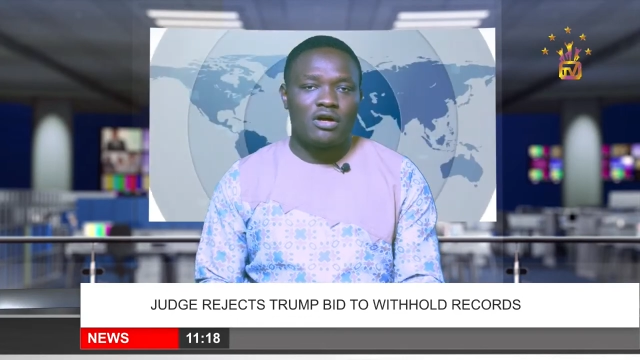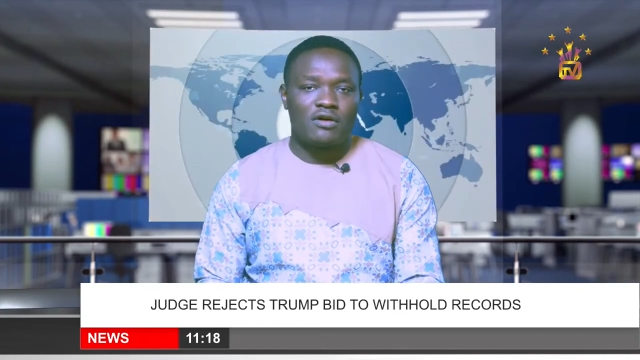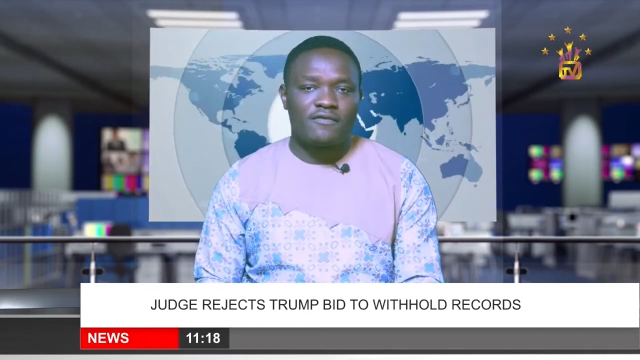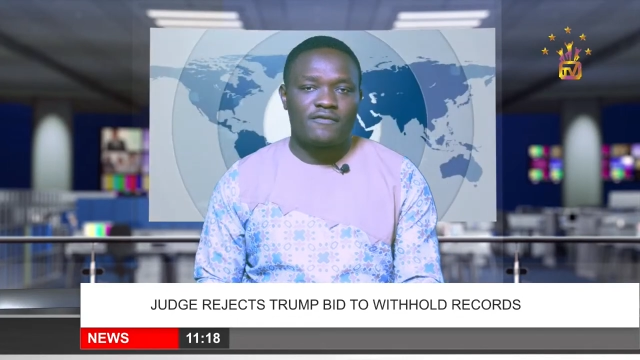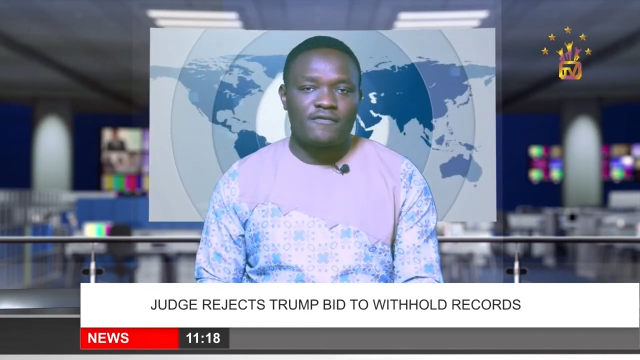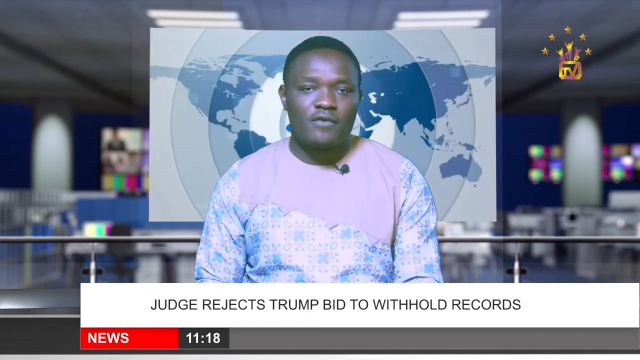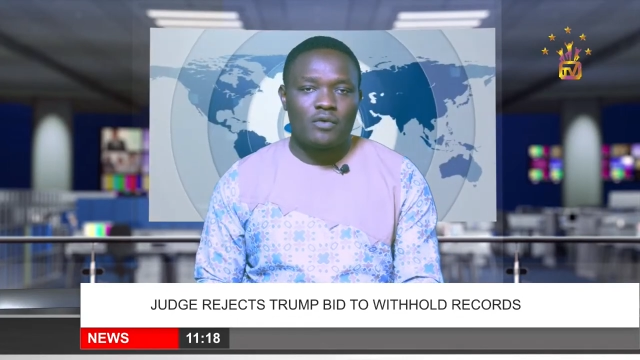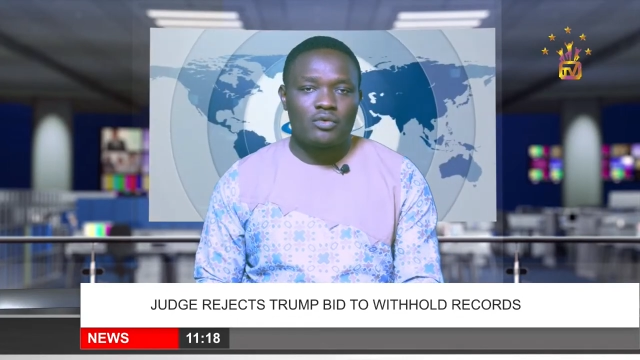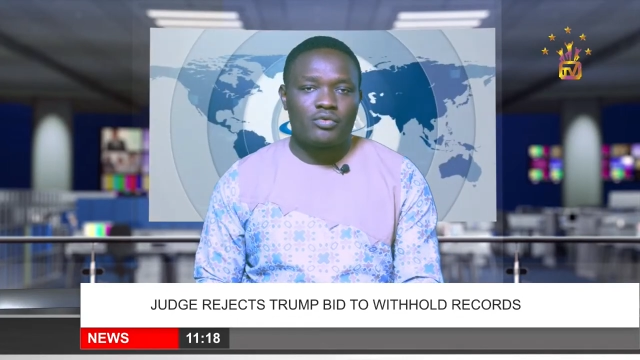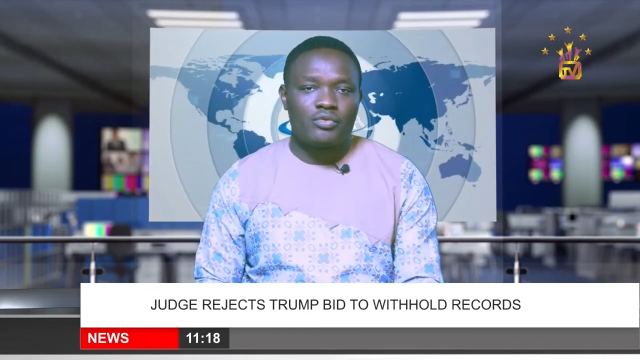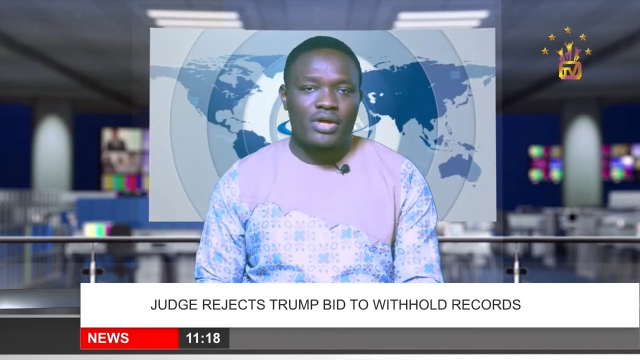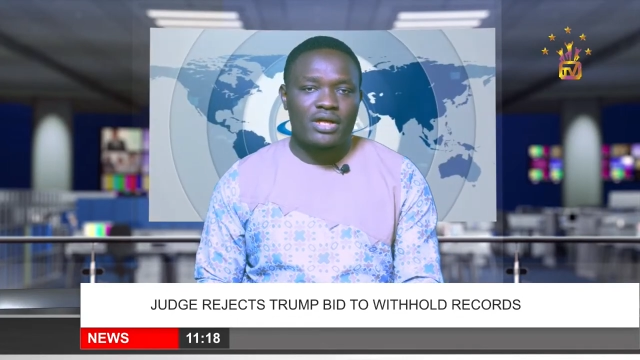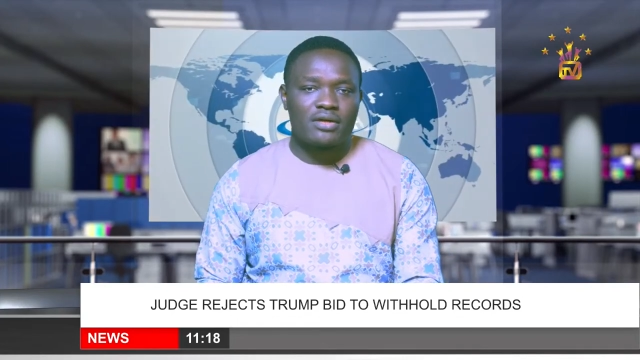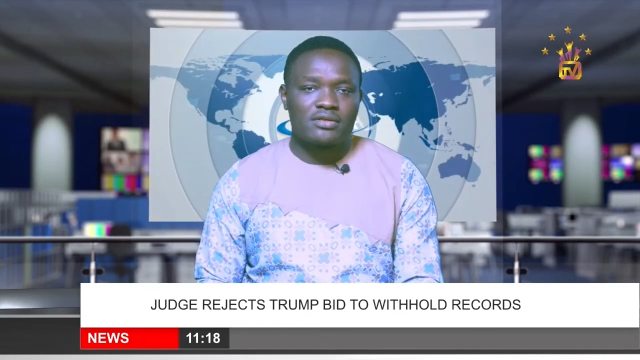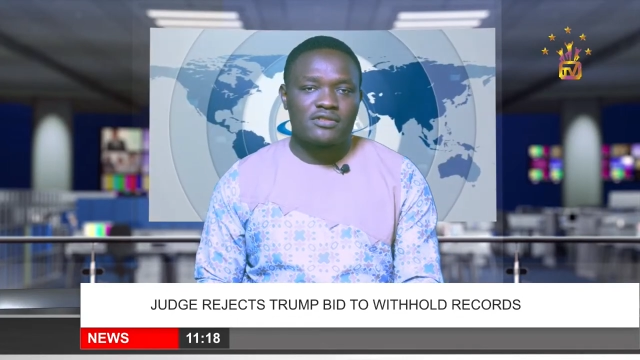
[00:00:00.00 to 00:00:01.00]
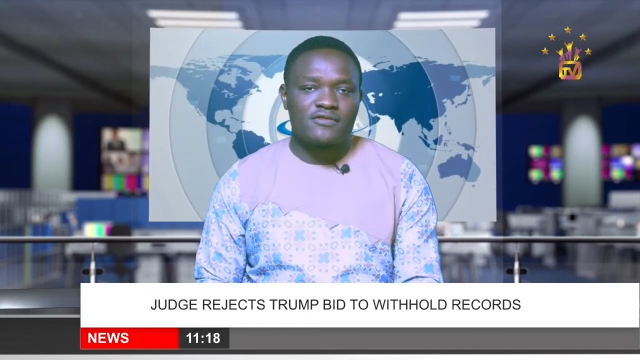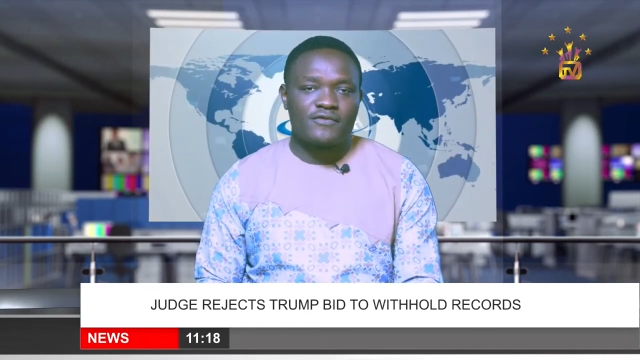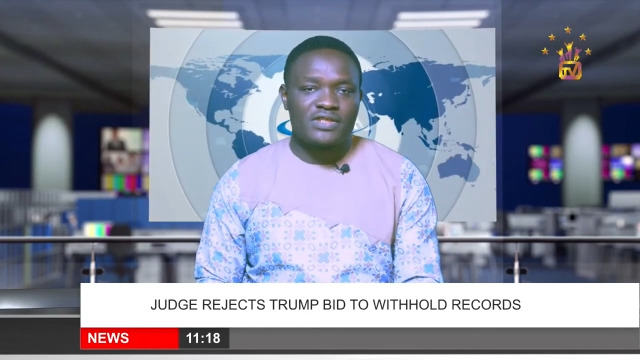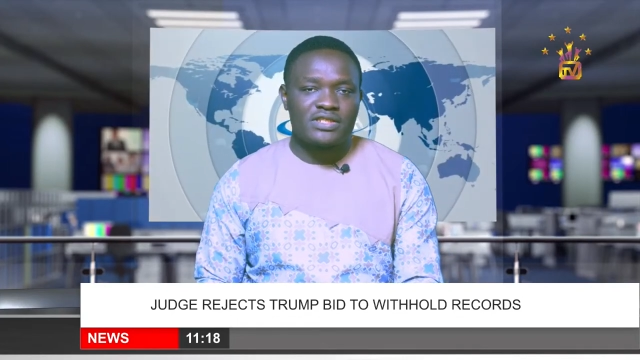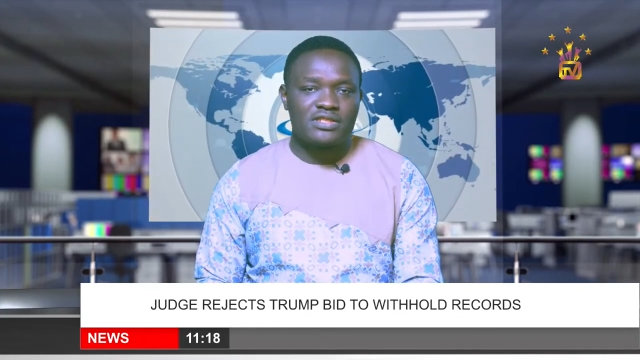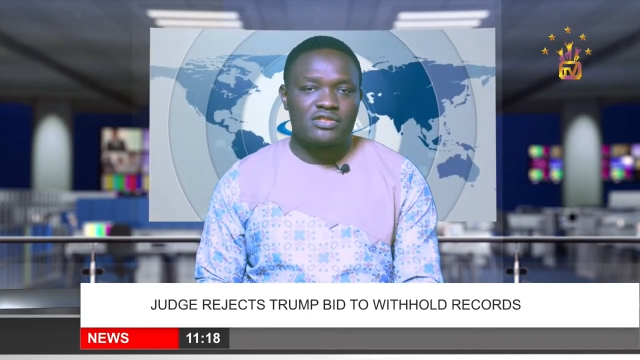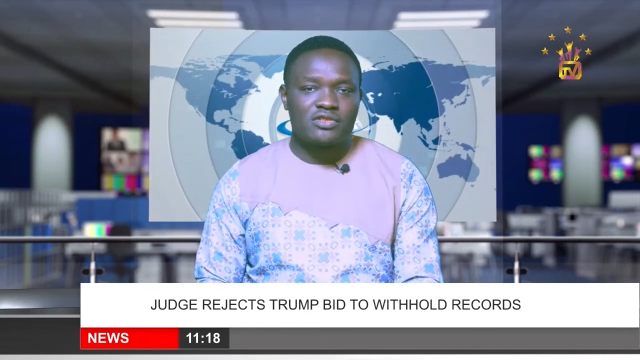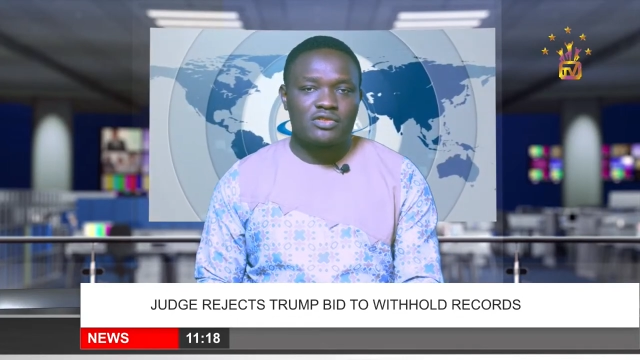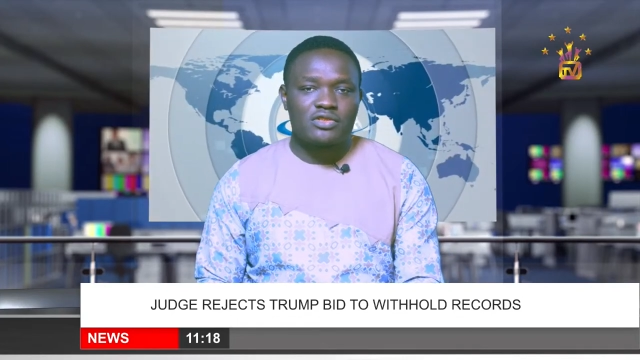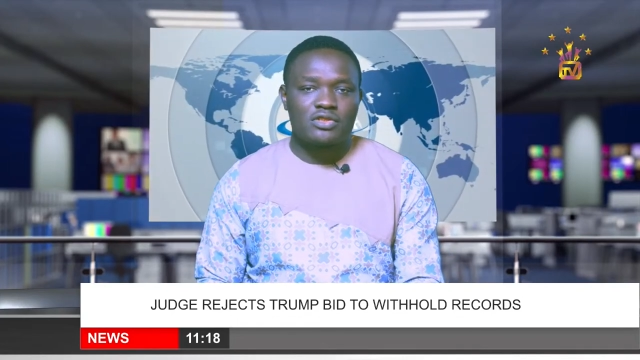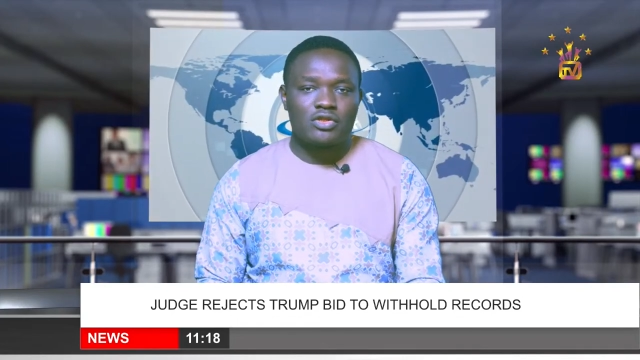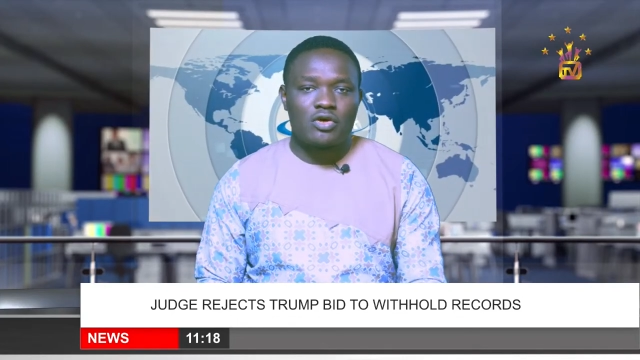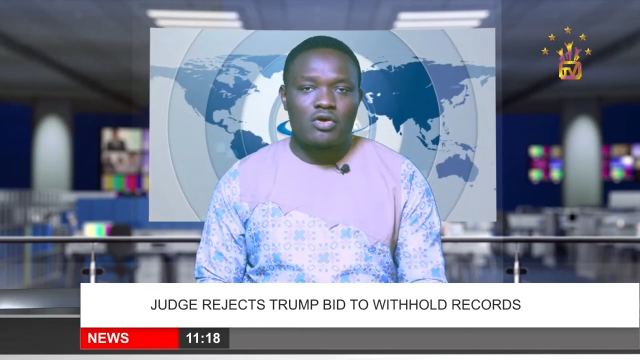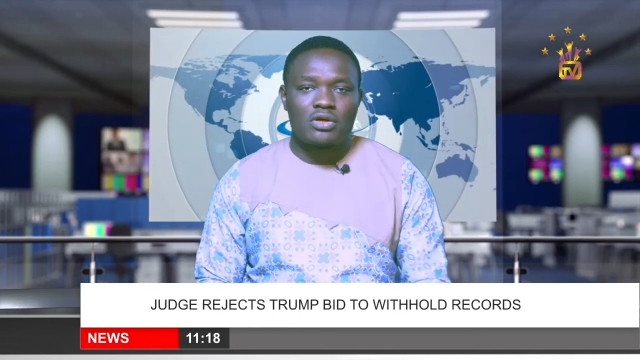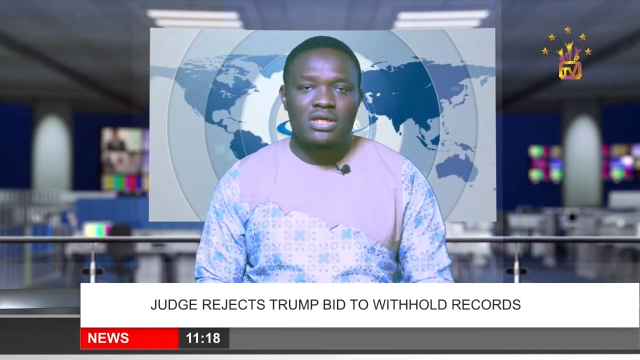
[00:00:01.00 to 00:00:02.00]
of phone records, visitors
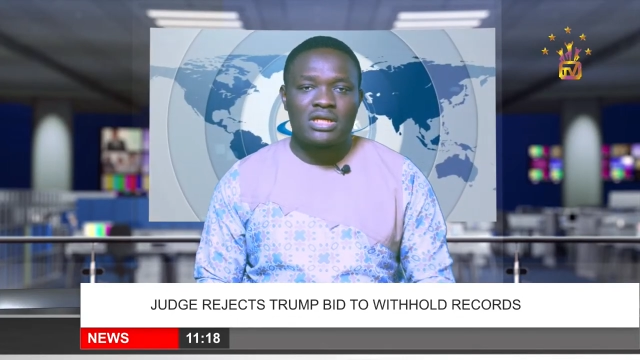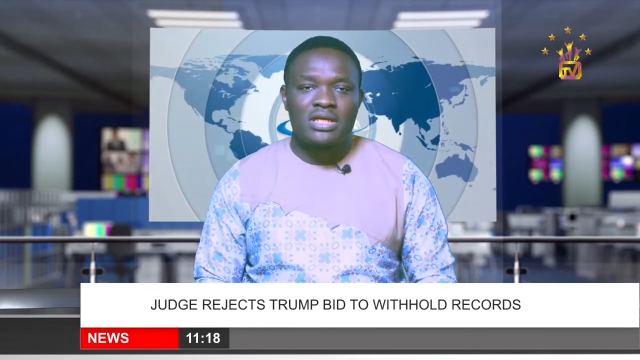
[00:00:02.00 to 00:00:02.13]
log,